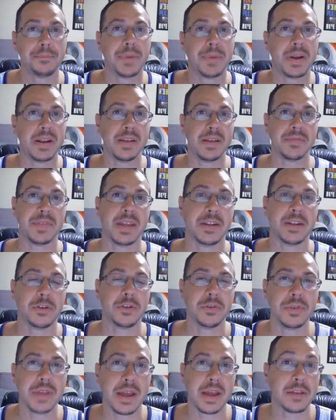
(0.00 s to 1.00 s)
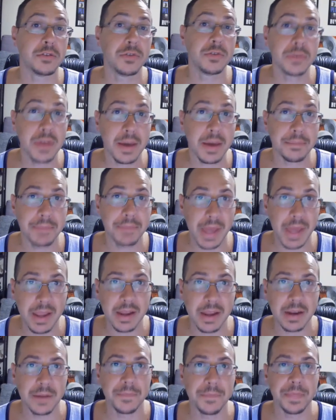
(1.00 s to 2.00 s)
But if they do that, you get
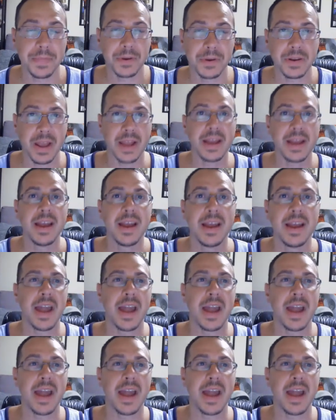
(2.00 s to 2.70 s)
paid, okay?